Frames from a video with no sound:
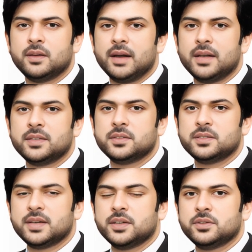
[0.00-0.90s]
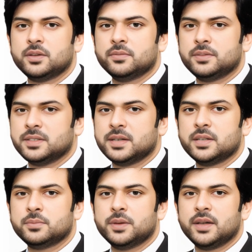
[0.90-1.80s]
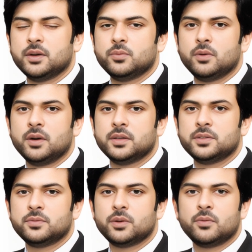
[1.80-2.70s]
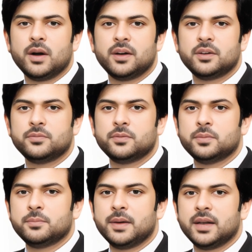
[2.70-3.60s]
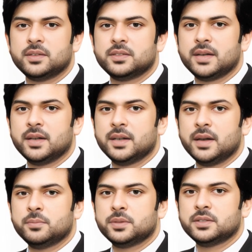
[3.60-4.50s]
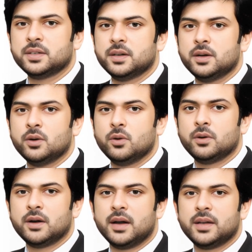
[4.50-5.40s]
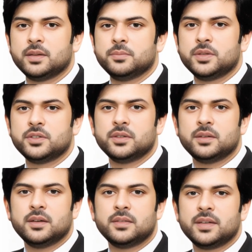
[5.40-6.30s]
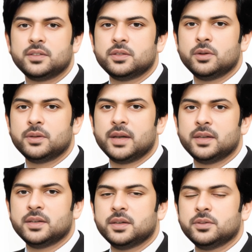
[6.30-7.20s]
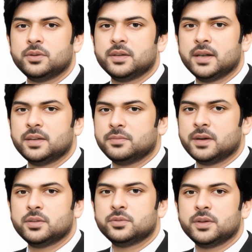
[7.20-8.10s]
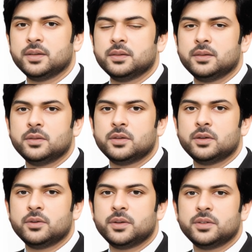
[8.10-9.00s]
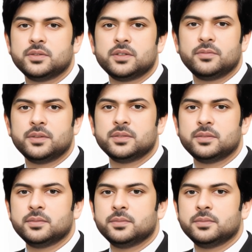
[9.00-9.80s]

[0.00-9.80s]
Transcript: Attestation of this SPA-1 is required from the Pakistani Embassy or High Commission that is located in your native country. Courier service.